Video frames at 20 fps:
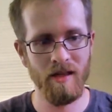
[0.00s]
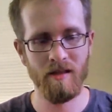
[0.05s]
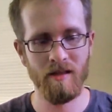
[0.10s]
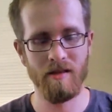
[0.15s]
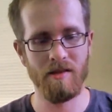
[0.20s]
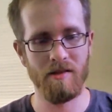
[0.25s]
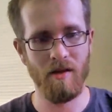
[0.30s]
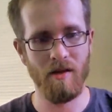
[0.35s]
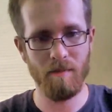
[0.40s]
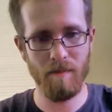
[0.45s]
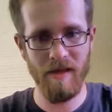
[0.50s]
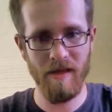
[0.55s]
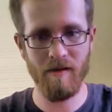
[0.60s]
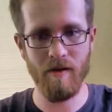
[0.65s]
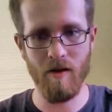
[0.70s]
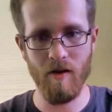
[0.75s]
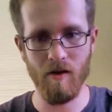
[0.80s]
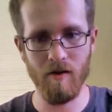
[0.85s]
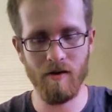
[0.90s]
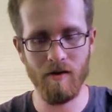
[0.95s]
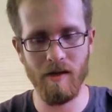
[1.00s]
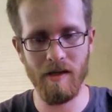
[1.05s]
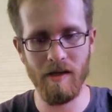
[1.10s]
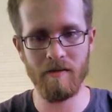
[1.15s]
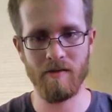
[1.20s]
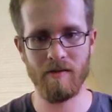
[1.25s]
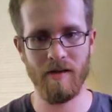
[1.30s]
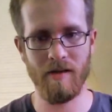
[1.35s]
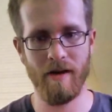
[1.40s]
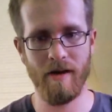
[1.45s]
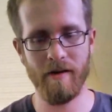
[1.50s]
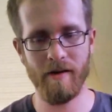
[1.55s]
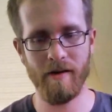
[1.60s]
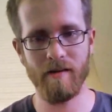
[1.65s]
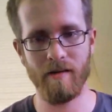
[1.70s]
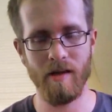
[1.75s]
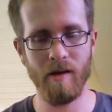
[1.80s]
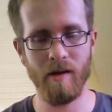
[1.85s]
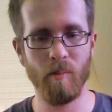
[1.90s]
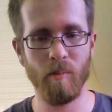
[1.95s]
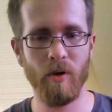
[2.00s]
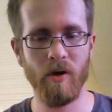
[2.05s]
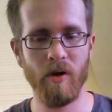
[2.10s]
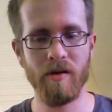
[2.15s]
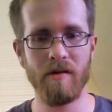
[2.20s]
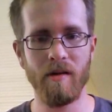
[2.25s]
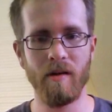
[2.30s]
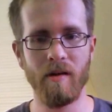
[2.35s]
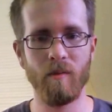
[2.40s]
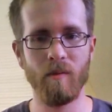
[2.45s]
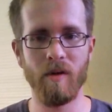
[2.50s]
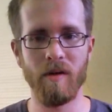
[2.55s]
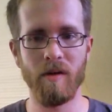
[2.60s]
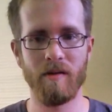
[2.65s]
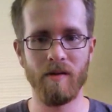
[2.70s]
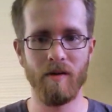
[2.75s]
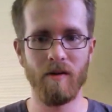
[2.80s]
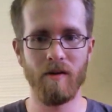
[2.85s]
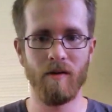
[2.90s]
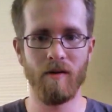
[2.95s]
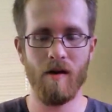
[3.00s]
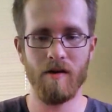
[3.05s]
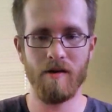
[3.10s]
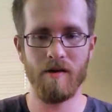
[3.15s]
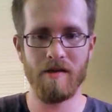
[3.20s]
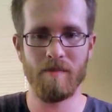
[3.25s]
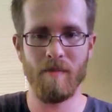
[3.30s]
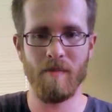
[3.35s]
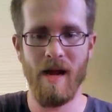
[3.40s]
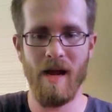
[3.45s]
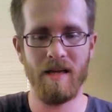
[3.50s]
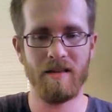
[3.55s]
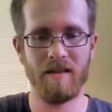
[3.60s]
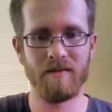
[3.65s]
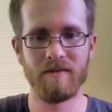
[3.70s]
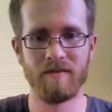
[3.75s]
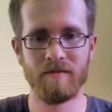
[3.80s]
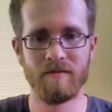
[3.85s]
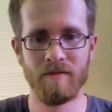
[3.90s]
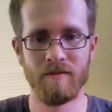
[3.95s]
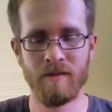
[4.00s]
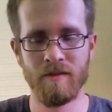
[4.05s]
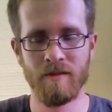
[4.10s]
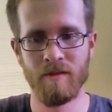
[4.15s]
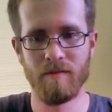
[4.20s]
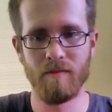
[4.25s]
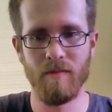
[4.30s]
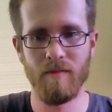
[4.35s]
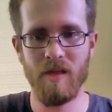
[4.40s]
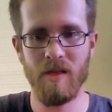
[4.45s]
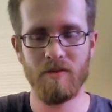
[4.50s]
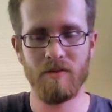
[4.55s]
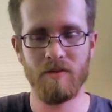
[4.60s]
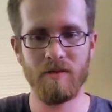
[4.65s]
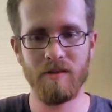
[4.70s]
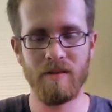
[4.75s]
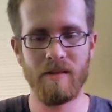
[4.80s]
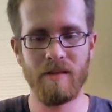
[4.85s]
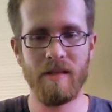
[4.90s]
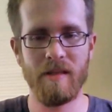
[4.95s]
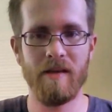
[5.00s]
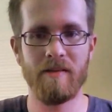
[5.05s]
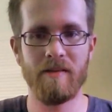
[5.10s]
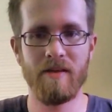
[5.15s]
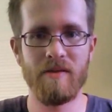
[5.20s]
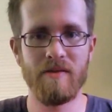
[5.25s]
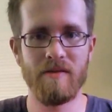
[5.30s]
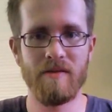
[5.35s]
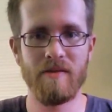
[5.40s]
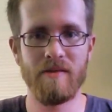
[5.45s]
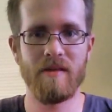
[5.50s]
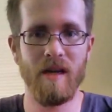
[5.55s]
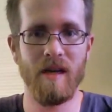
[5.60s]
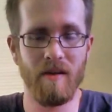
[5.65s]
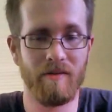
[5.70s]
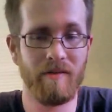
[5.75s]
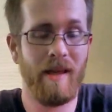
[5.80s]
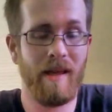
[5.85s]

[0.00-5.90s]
this big hulking, scary-looking person with you know all these massive muscles and tattoos and stuff.